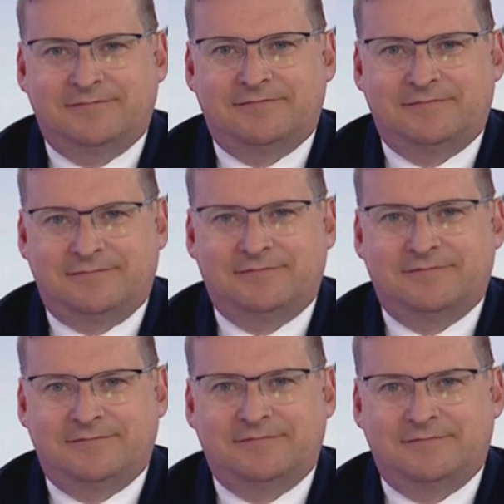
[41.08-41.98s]

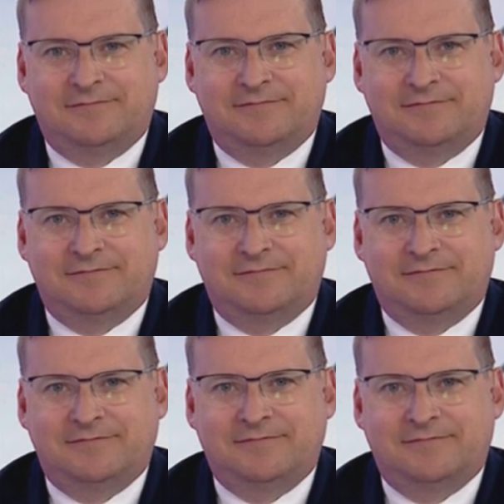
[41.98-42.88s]

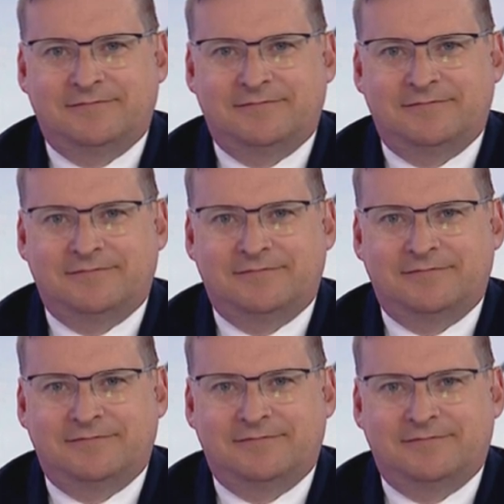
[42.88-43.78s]

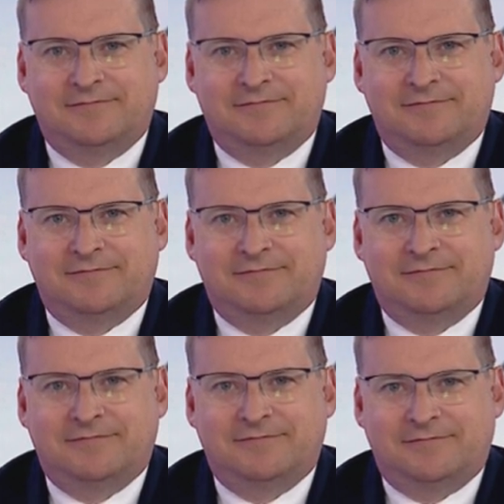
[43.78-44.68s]

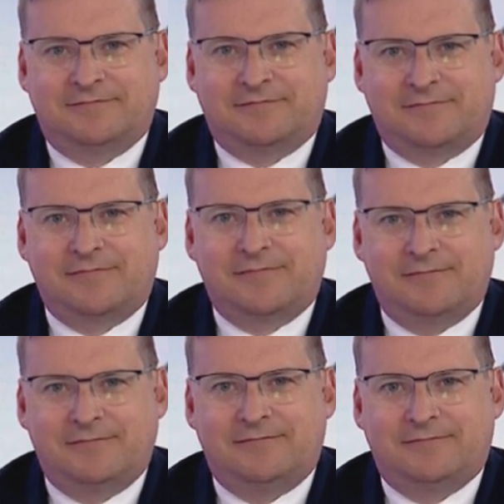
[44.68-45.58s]

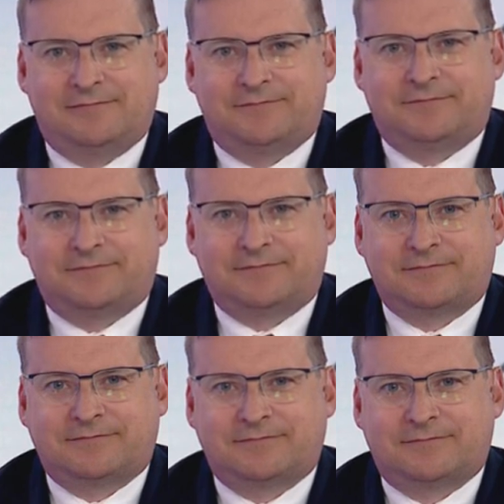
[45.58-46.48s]

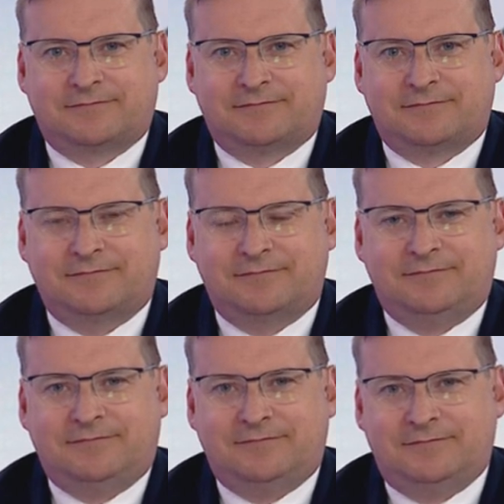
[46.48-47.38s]
[no speech]